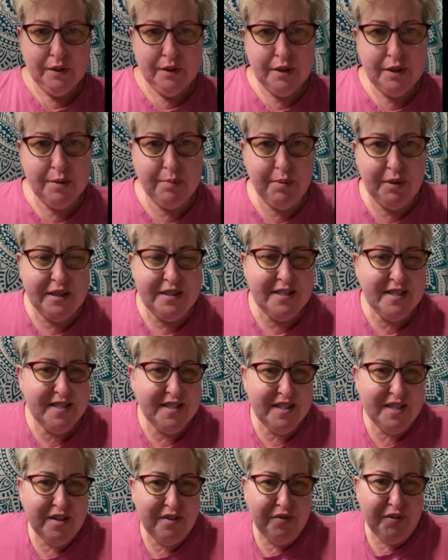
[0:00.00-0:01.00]
The
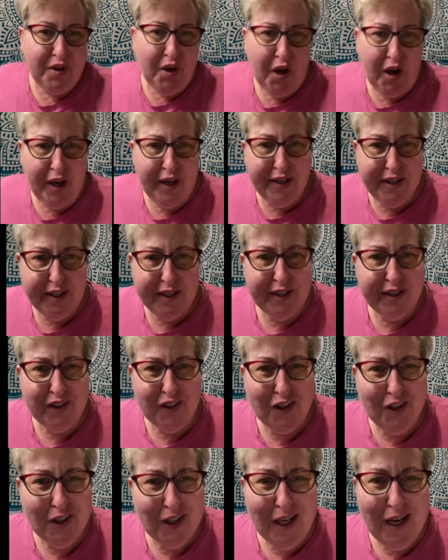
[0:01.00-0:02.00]
presence of God in
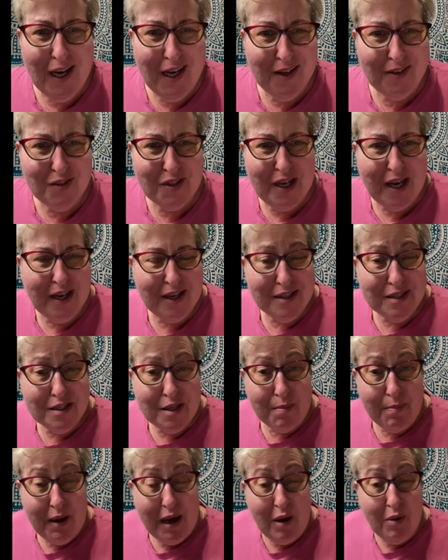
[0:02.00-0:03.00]
our lives has
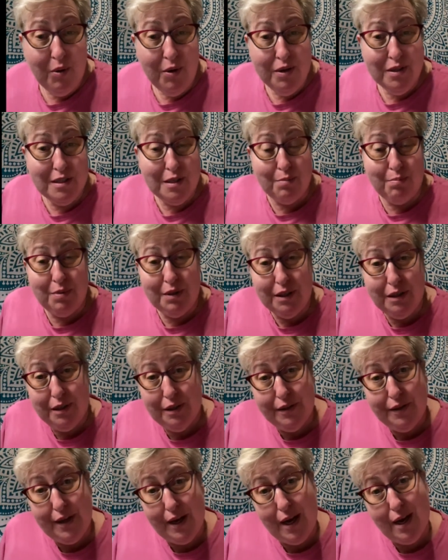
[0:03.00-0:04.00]
the power to
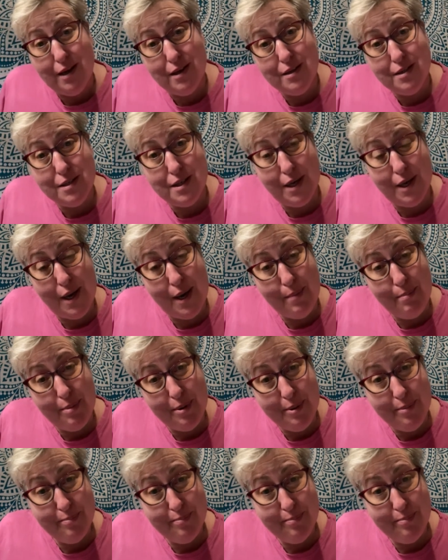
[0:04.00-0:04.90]
build us up.